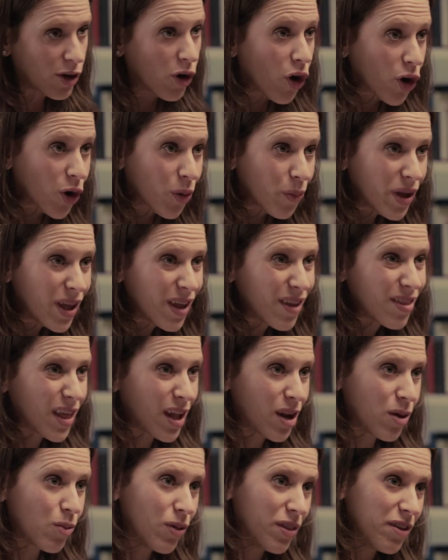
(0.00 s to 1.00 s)
economy,
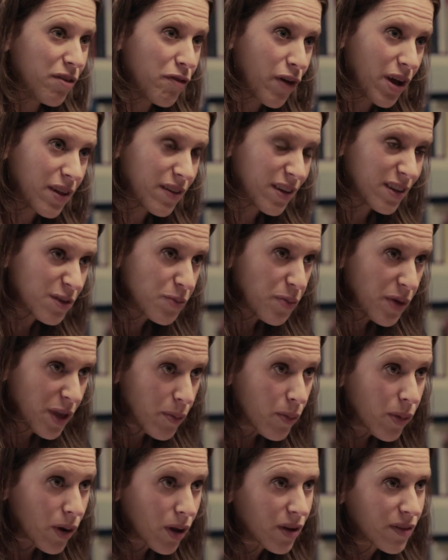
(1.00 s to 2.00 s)
that it will defend its
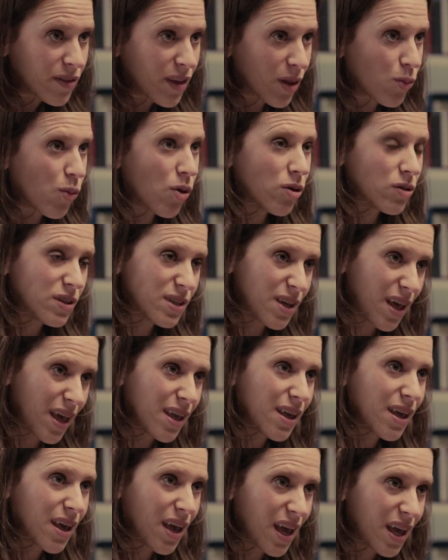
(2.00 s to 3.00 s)
people, that won't
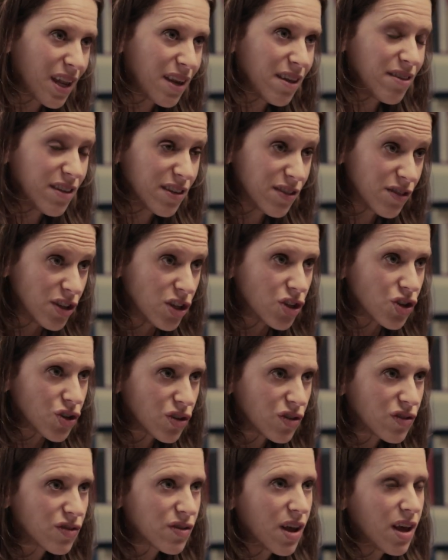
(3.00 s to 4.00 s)
take any
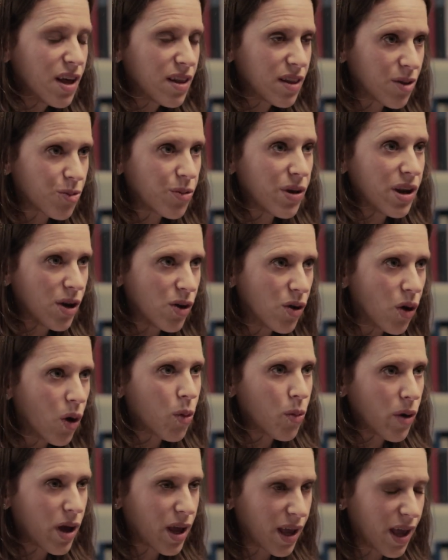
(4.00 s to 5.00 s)
decisions that really
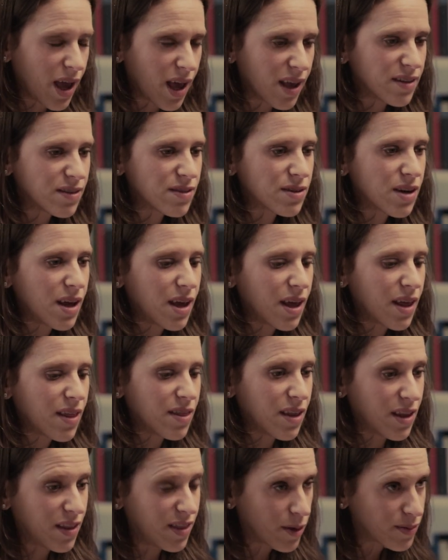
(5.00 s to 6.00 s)
go against
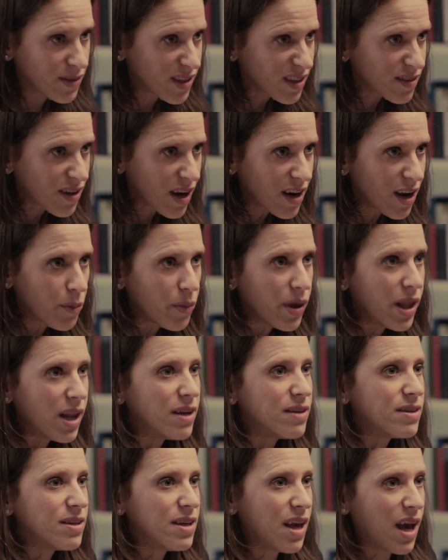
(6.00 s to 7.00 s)
the debt
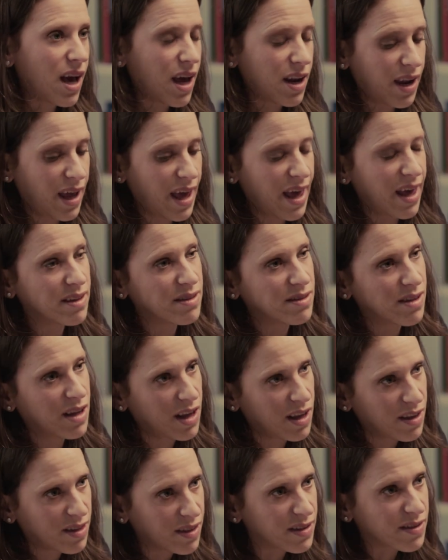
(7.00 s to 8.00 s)
sustainability and hence
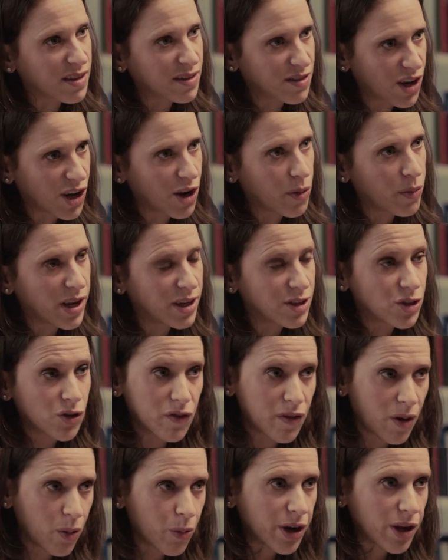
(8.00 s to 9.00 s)
the sustainability
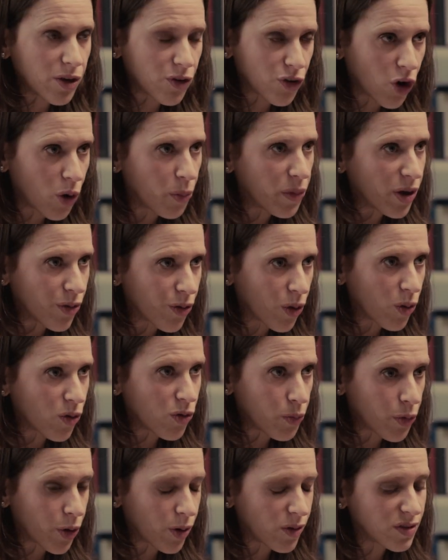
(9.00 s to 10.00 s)
of our economic
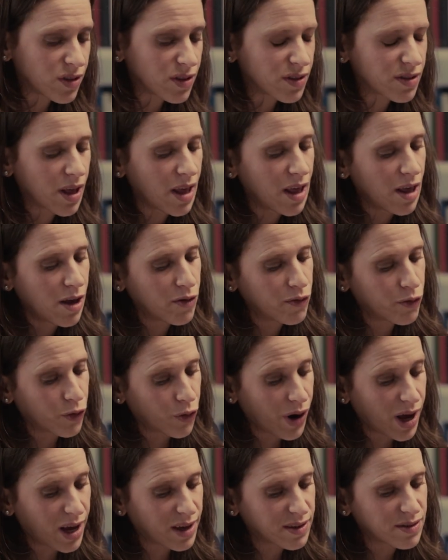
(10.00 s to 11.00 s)
growth process.
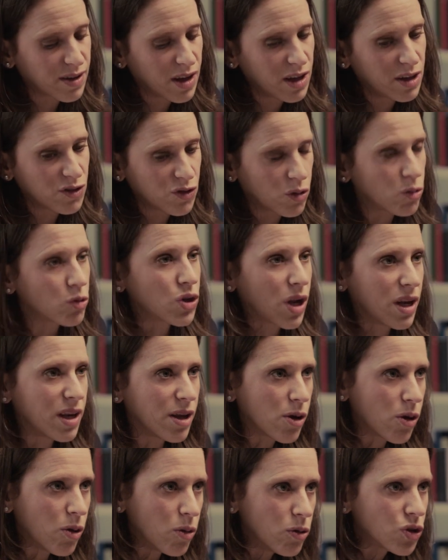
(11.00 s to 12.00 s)
For us, social
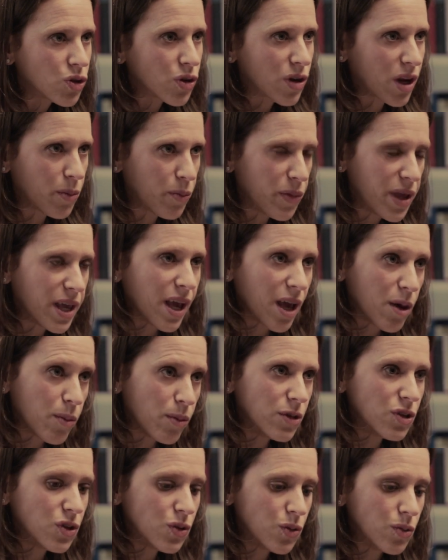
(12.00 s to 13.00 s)
inclusion and being
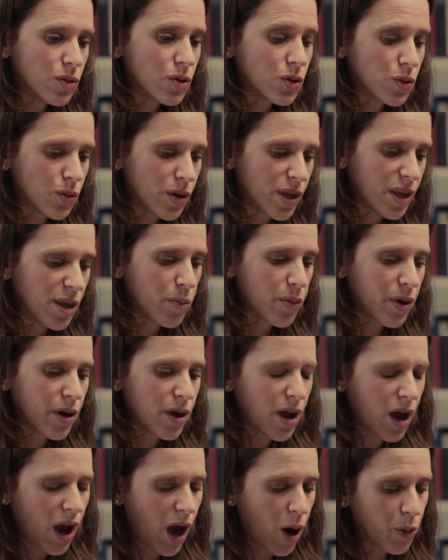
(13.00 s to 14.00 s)
able to, to keep
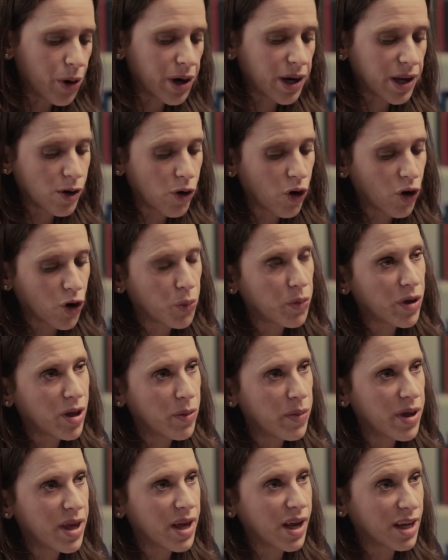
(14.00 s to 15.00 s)
our
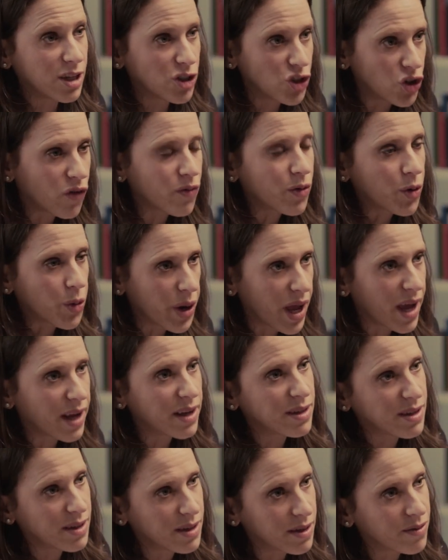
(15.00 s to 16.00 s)
economy being a job
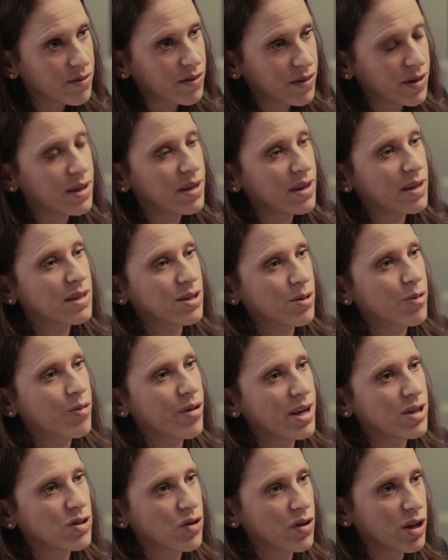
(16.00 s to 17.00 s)
creative,
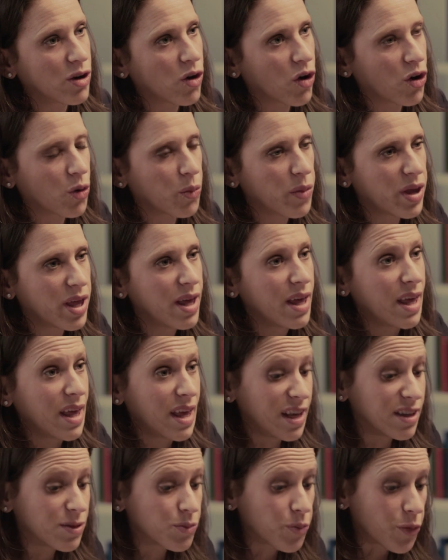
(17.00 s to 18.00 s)
creation economy
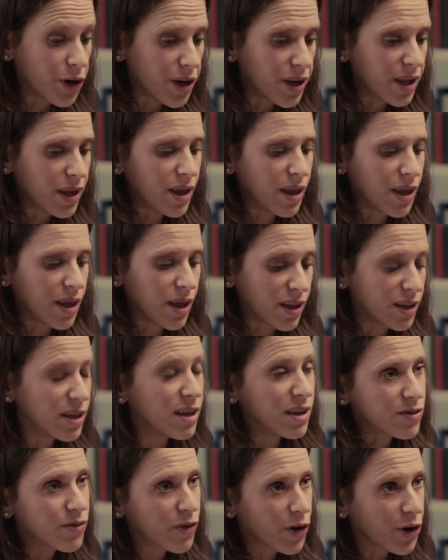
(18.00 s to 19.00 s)
is pretty,
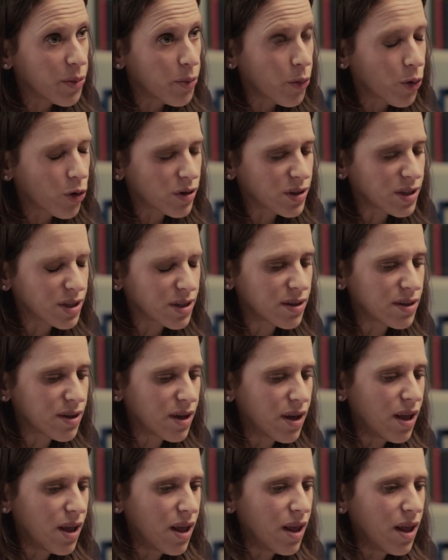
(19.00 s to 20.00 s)
is very
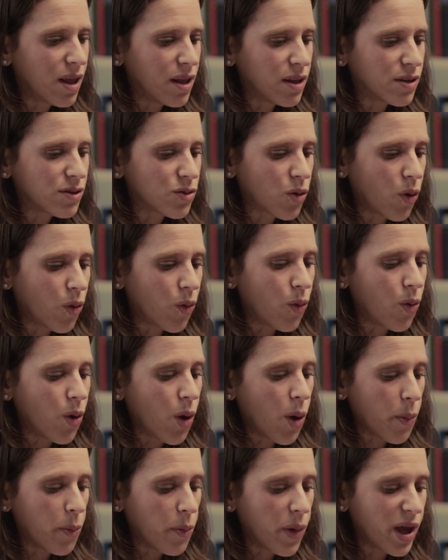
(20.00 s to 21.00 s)
important. So
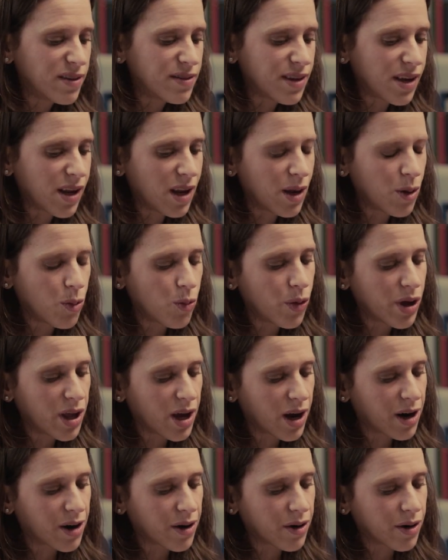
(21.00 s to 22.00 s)
basically
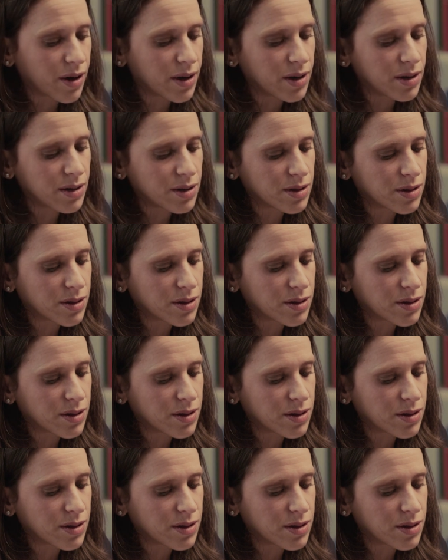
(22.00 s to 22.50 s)
we are